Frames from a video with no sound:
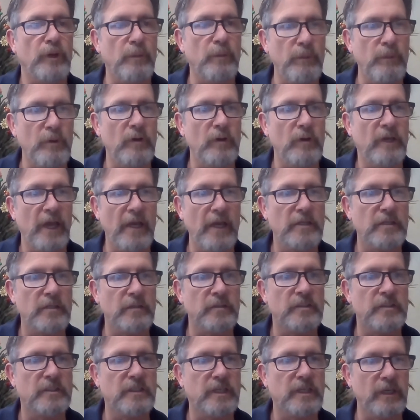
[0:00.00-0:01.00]
communication
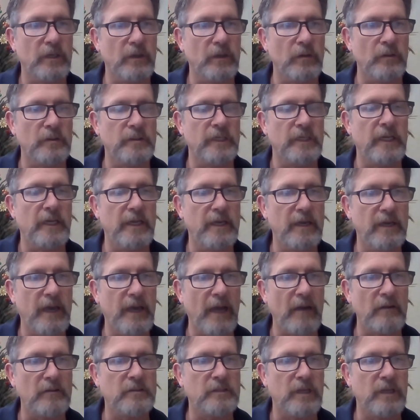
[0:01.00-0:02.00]
skills in and
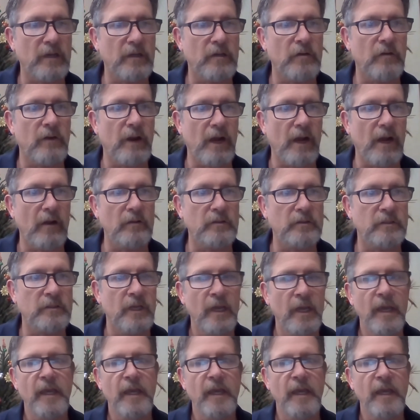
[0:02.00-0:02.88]
outside your house,